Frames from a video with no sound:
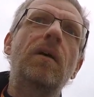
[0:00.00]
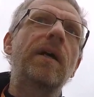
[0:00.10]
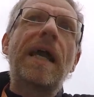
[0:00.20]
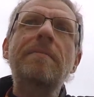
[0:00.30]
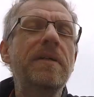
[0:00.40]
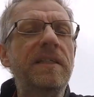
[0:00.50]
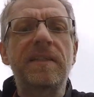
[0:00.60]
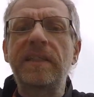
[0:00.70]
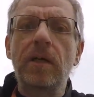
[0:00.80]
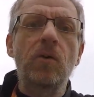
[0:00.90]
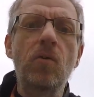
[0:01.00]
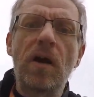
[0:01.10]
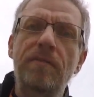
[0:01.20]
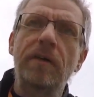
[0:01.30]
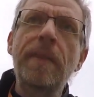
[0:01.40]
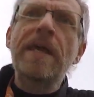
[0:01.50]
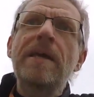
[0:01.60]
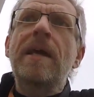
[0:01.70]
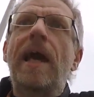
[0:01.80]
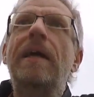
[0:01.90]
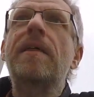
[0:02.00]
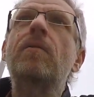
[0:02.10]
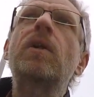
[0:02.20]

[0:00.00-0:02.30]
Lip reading: or NBC or whoever, and they